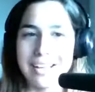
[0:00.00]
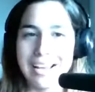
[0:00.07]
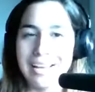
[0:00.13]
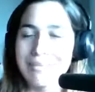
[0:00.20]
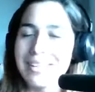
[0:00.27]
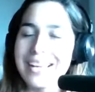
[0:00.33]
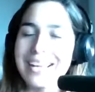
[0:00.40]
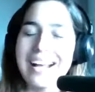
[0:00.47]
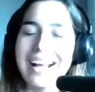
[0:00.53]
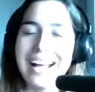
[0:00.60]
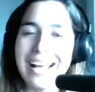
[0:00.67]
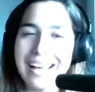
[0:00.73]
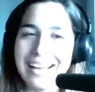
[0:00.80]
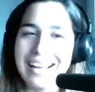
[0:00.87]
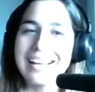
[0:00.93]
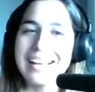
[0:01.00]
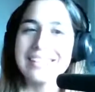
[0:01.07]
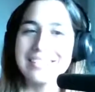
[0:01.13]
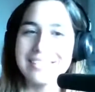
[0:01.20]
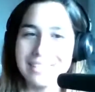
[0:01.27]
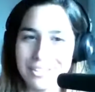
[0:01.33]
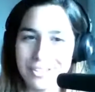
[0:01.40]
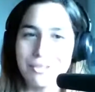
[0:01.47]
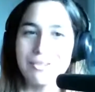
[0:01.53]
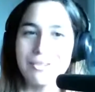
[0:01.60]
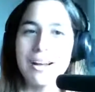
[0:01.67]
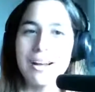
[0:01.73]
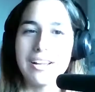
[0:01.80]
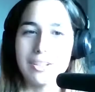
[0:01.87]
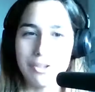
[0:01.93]
I'm like, I see you.
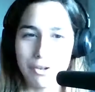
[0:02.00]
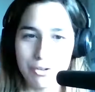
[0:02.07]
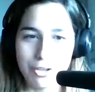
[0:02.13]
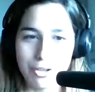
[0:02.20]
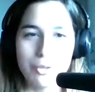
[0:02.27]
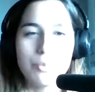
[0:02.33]
I know you.